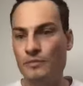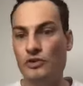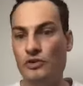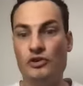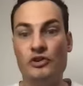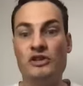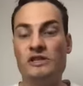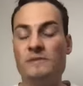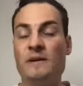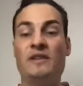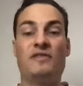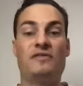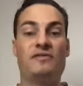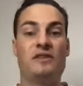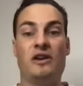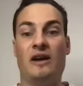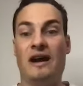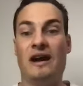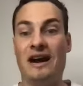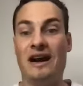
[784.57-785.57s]
You could spend
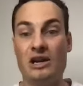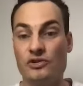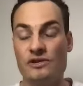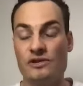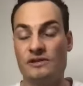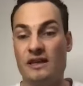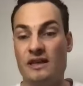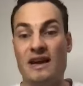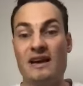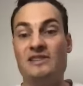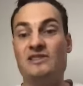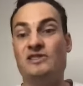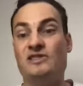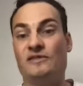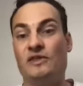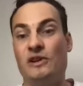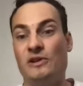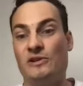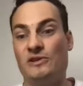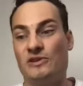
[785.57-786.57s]
hundreds, thousands of
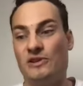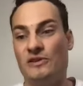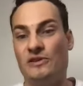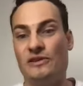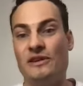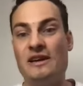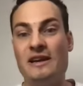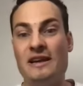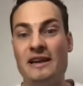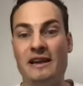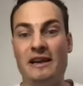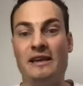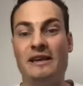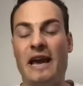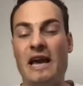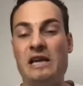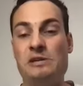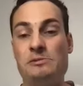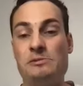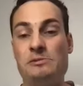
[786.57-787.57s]
dollars on an
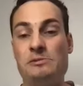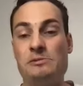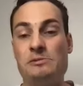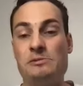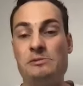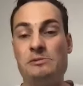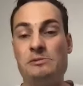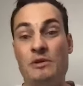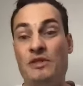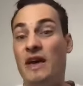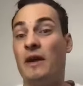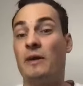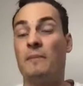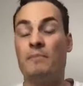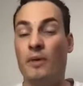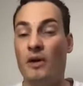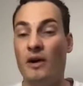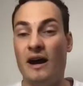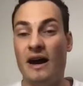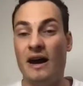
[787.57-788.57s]
engagement campaign without a
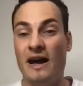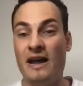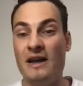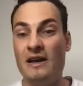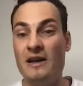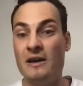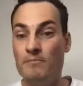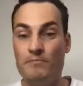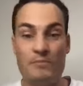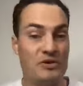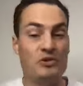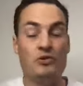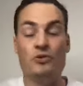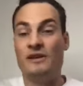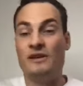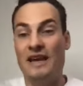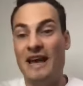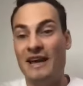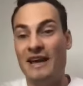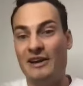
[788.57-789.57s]
buy, but you'll
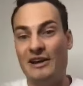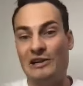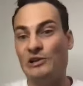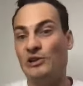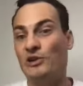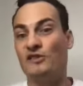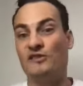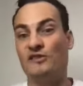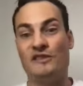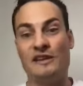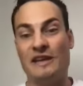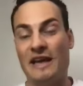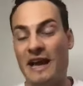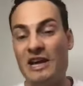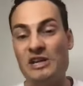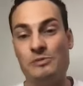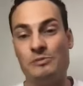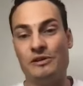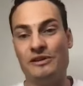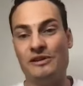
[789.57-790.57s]
get a lot of
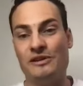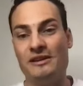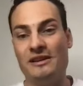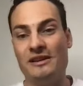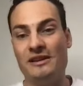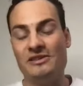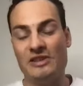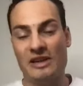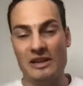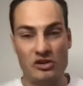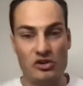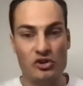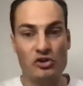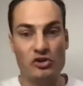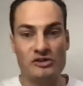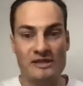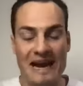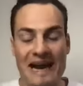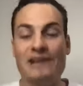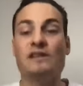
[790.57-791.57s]
engagement. It's like you're
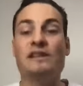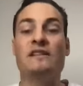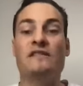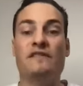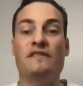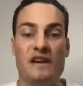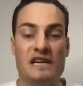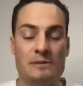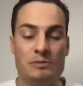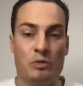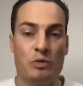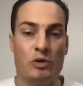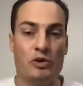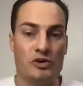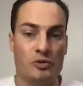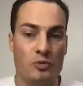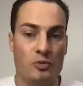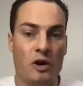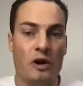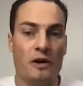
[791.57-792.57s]
telling Facebook what
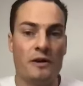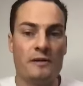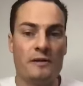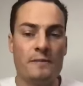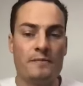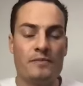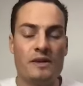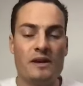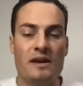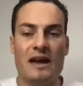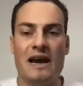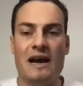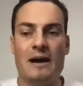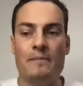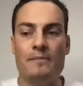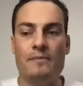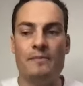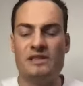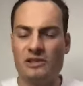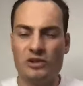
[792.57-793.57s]
you want.
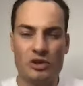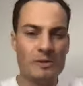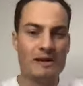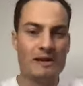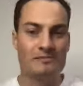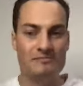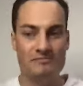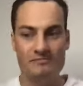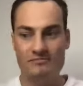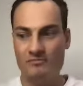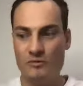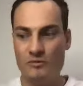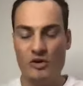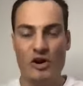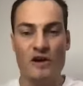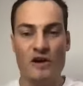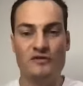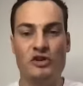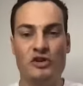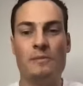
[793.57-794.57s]
It's a little bit
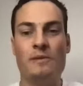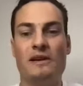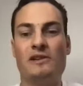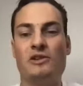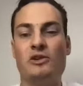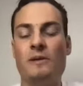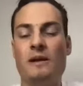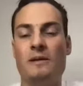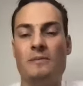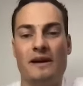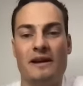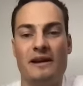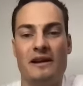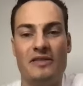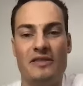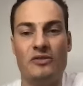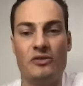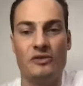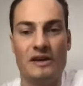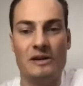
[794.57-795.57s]
off topic a little bit, but I
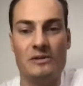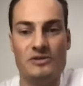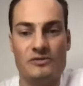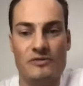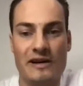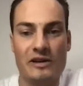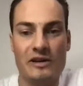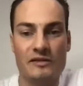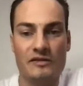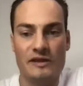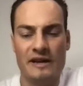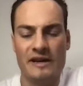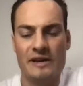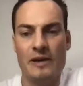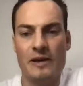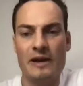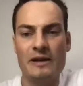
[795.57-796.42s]
thought that was relevant anyway.